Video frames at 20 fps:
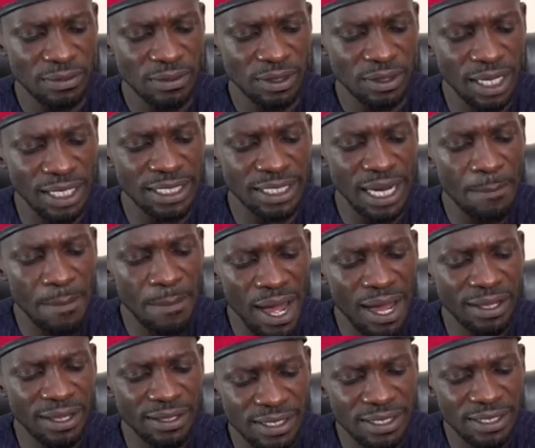that
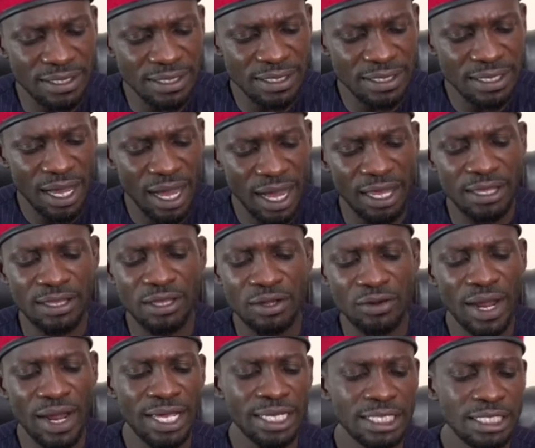among these are the
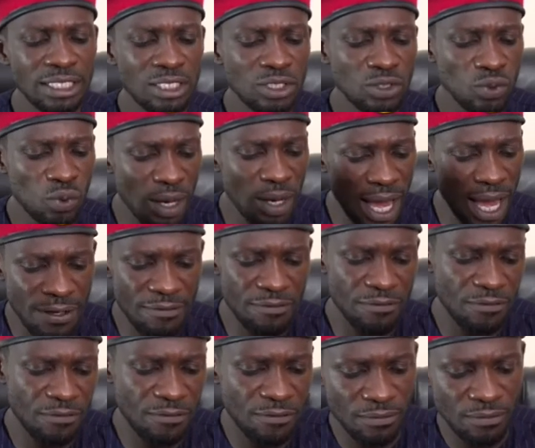right to life,